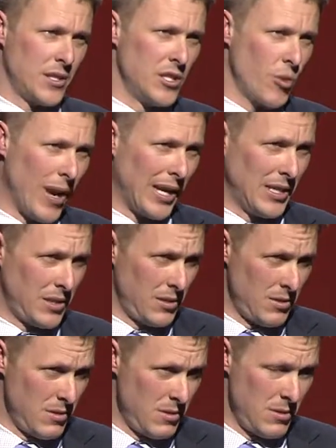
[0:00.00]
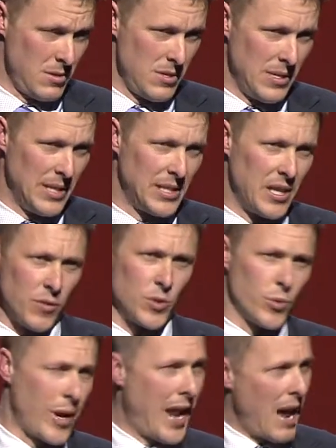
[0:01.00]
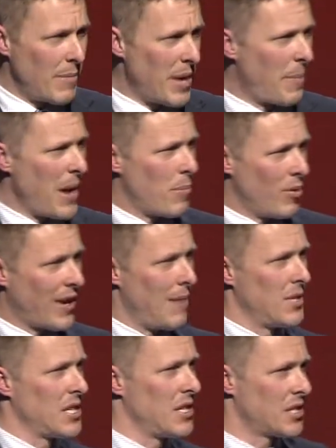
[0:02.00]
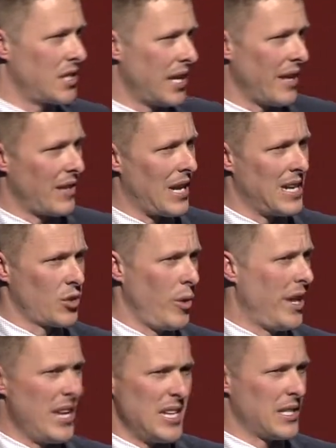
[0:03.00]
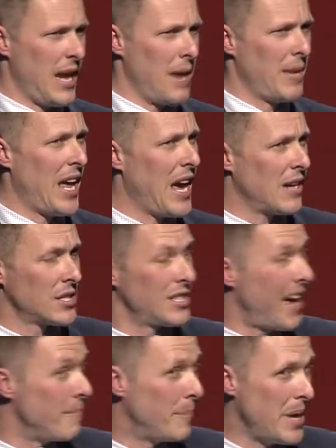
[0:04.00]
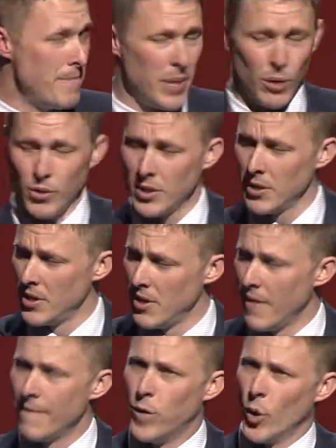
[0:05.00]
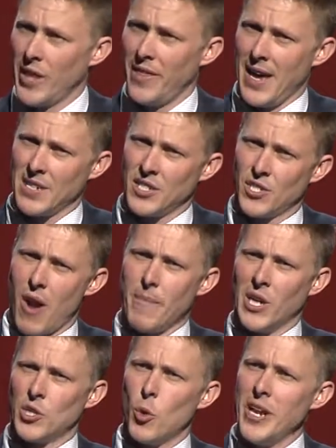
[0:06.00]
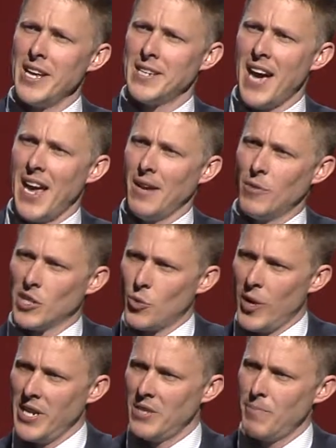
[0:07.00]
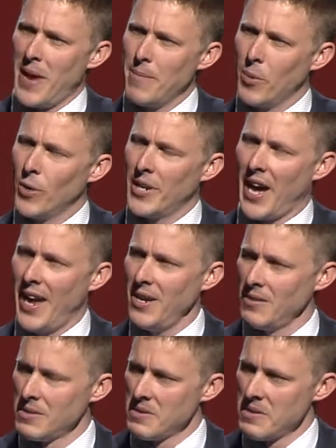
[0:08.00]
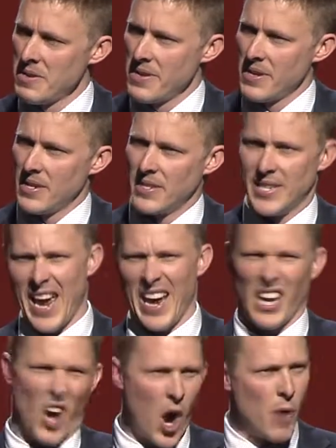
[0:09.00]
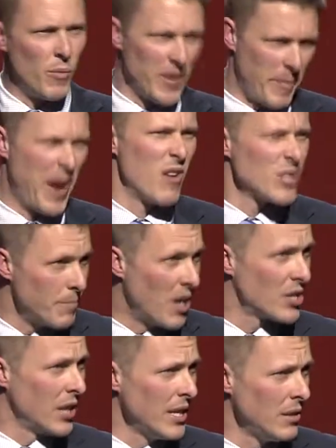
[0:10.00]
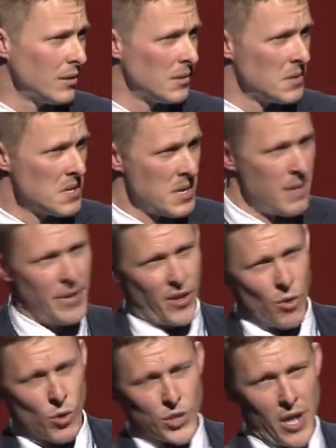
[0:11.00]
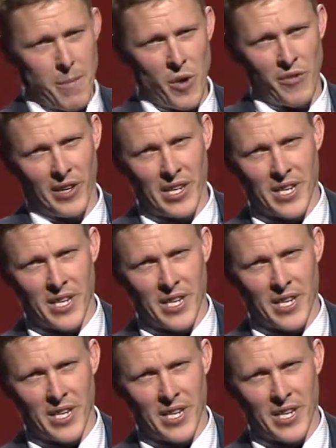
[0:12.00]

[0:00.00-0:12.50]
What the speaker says: dwellings. It's the difference between how many people have come into the city in the last 20 years and how many houses haven't been built. 40,000, it's growing by 20 a day. We've got 20 people a day staying at home with the parents mostly, but they're also moving into